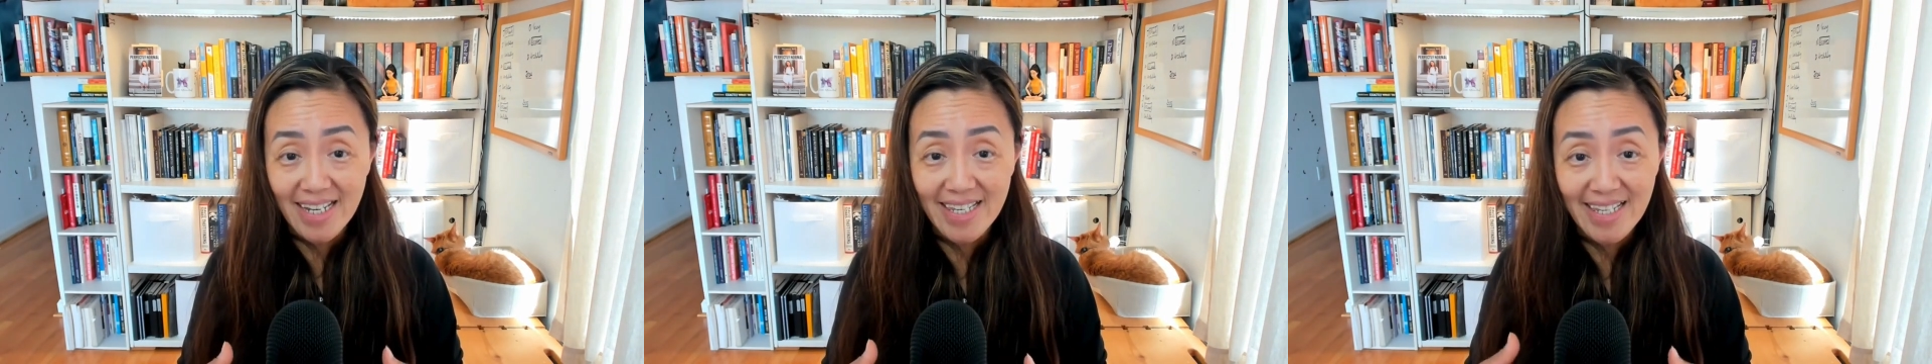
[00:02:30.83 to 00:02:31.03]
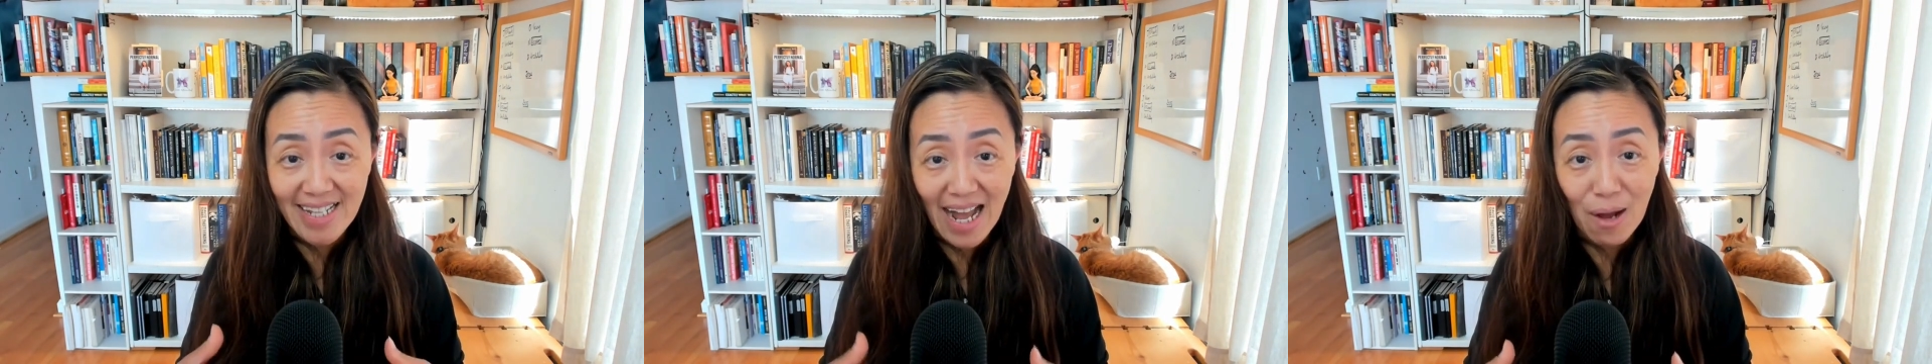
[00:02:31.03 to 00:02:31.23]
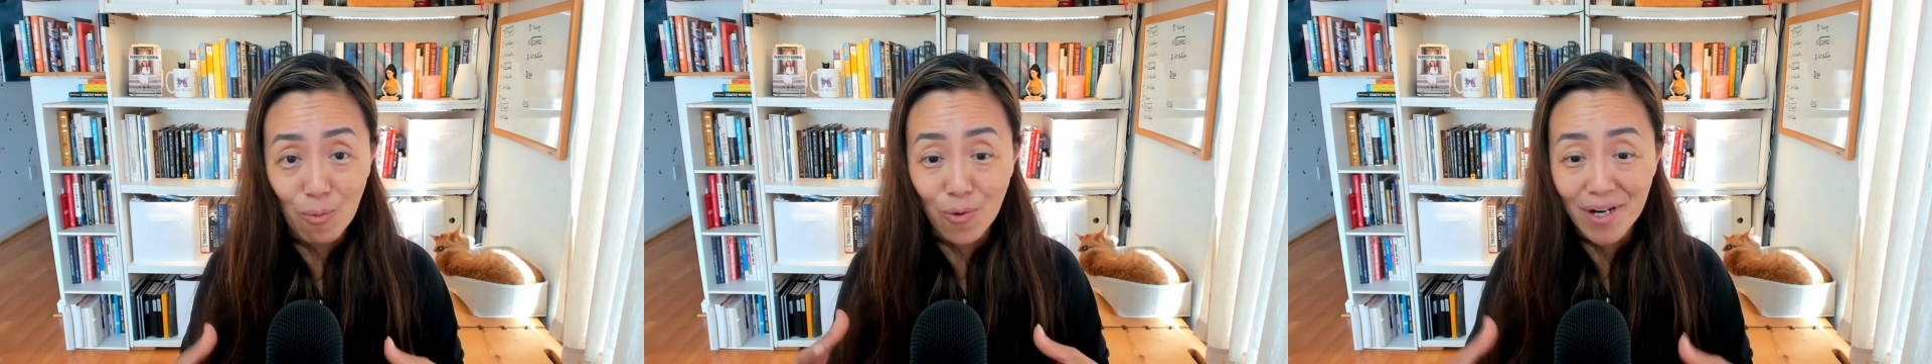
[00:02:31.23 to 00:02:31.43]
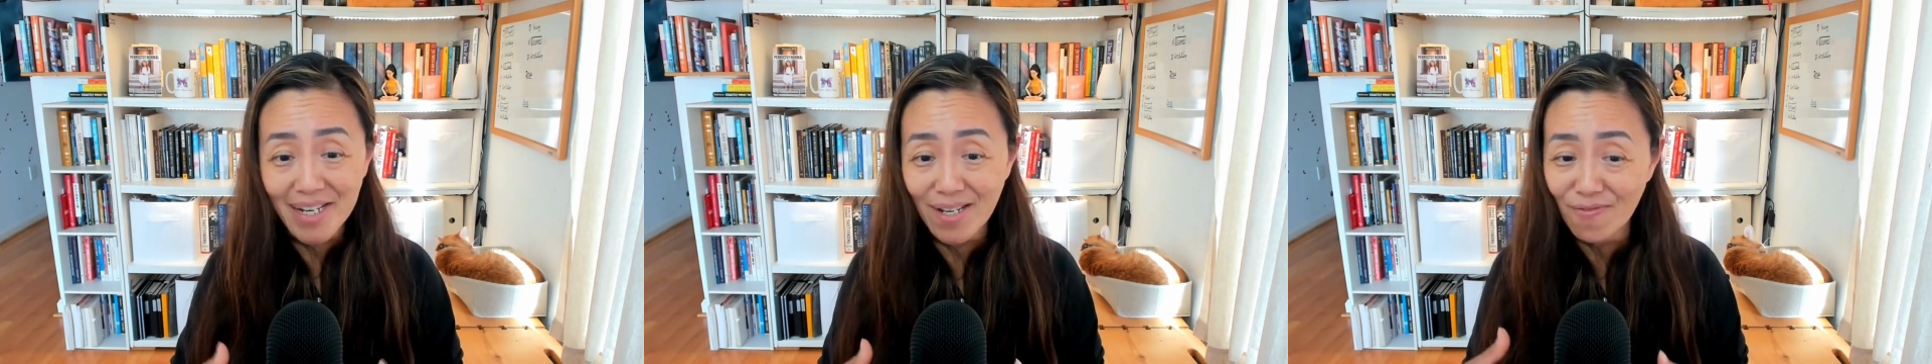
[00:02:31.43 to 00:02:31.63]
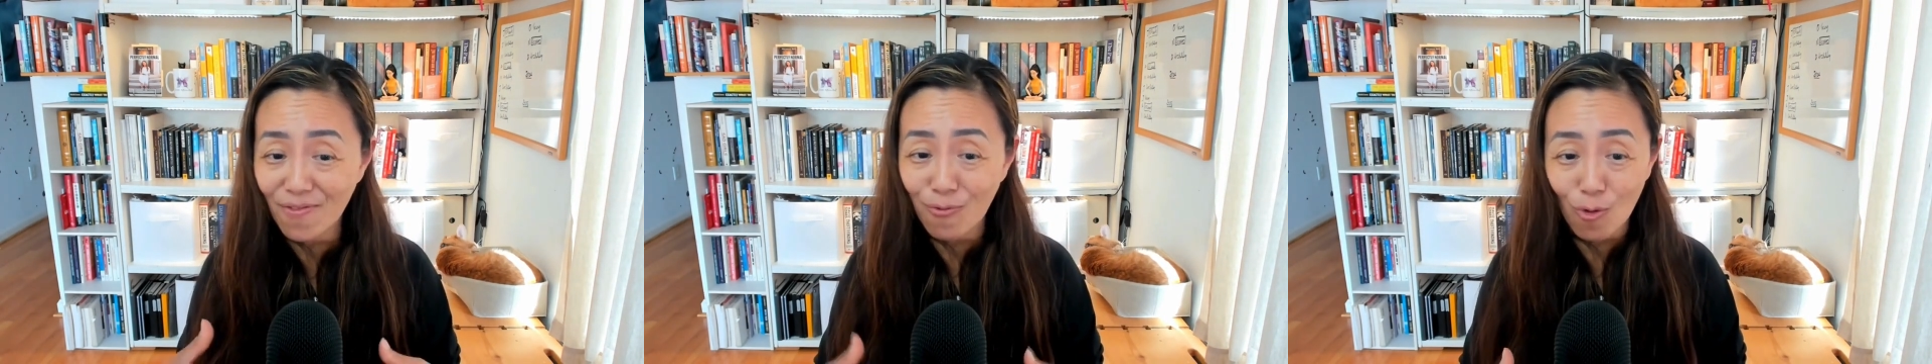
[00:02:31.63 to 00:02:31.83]
not
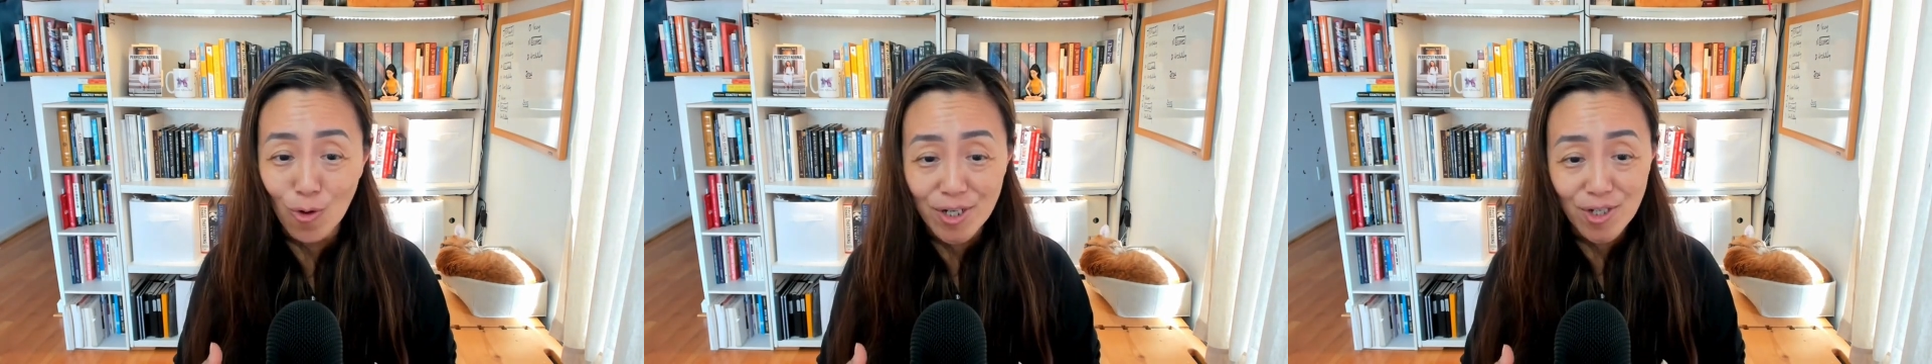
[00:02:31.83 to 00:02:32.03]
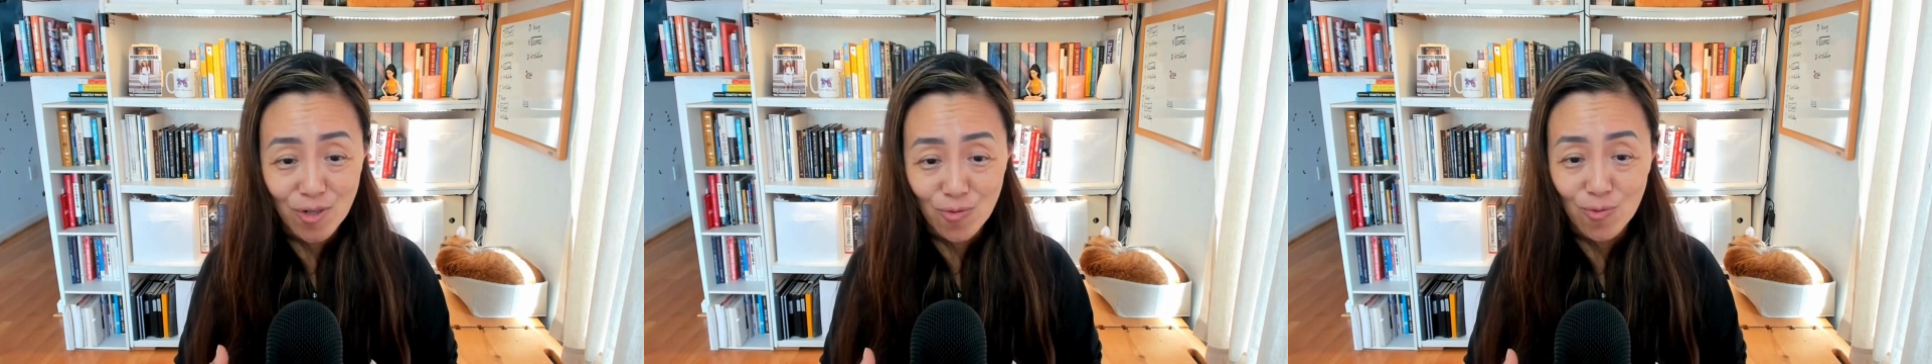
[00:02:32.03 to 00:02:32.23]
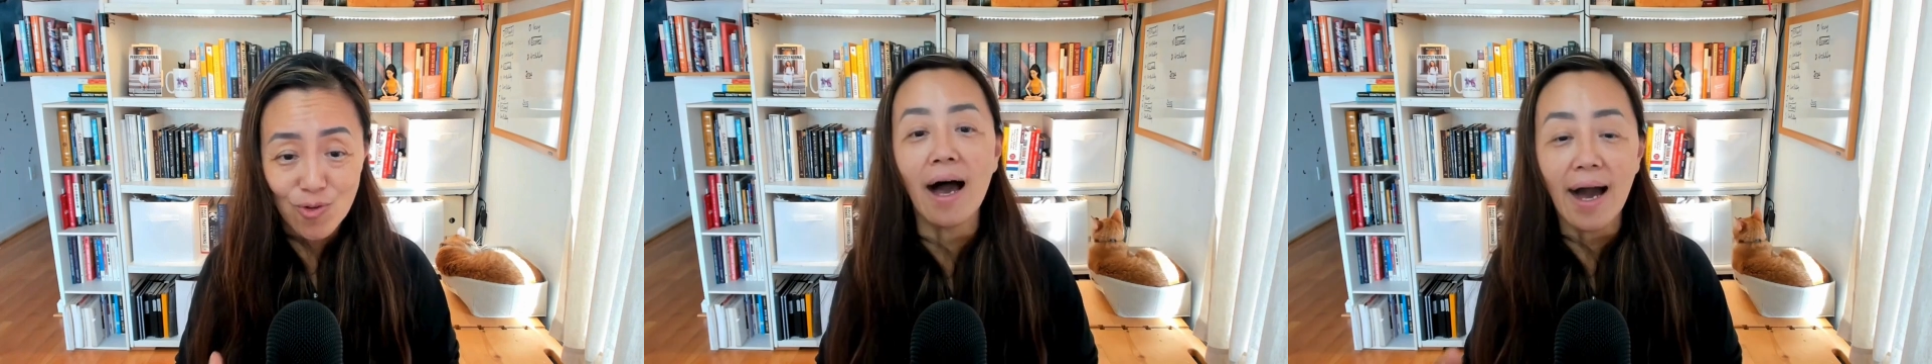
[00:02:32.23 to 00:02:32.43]
working for you.